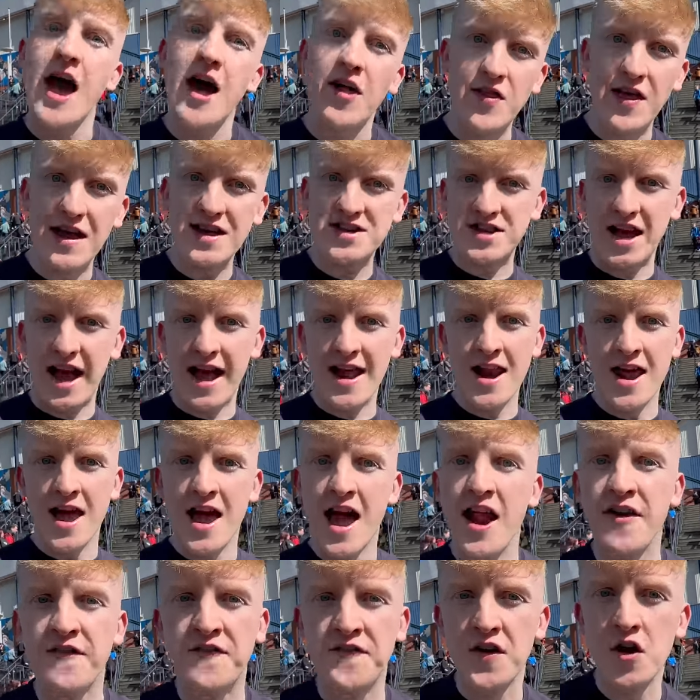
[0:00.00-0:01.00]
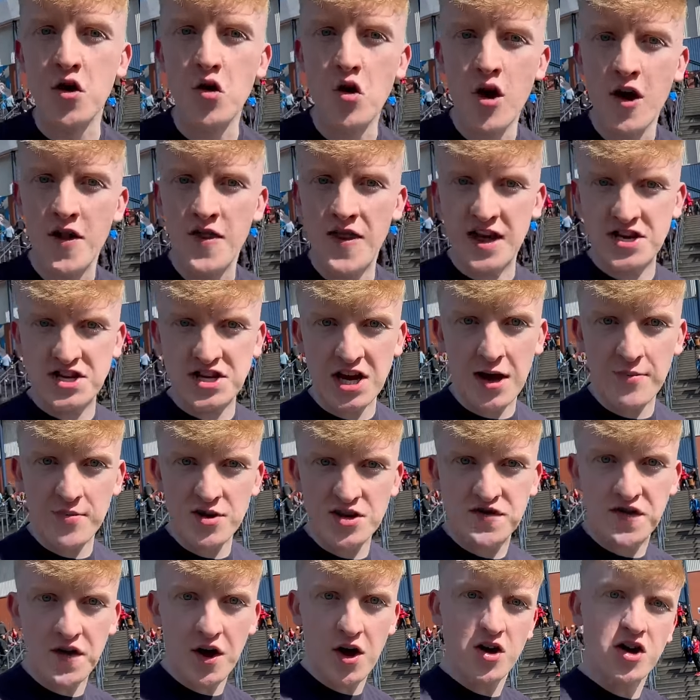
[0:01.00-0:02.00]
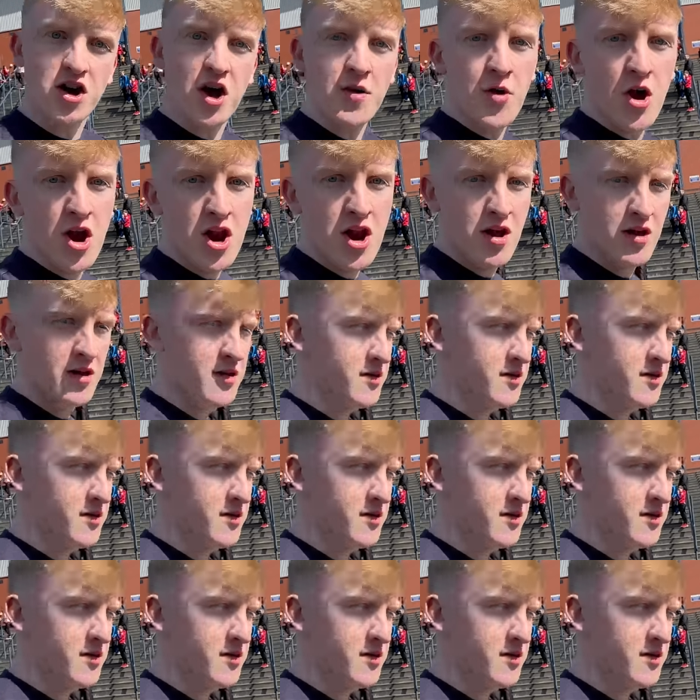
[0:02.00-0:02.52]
Let's get in and feel this atmosphere. Come on.